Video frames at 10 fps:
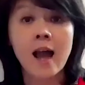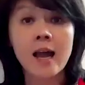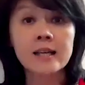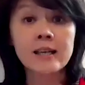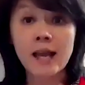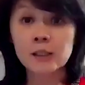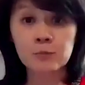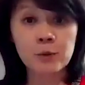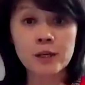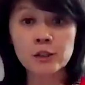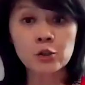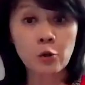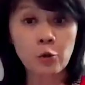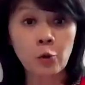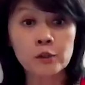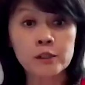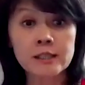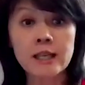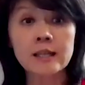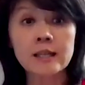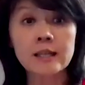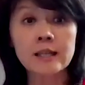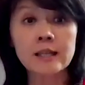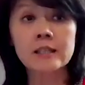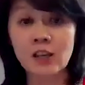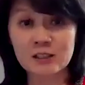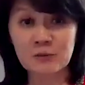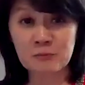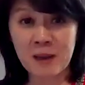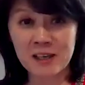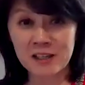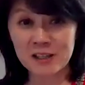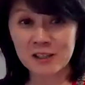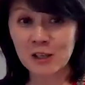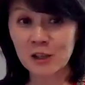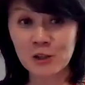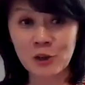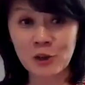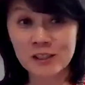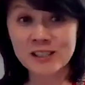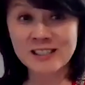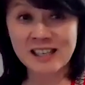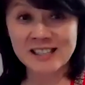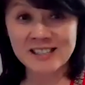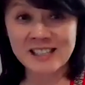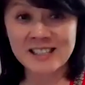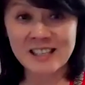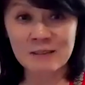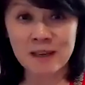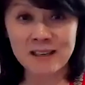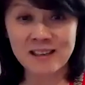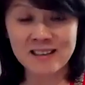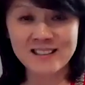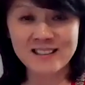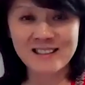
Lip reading: and express your thoughts in a constructive manner, not condescending manner.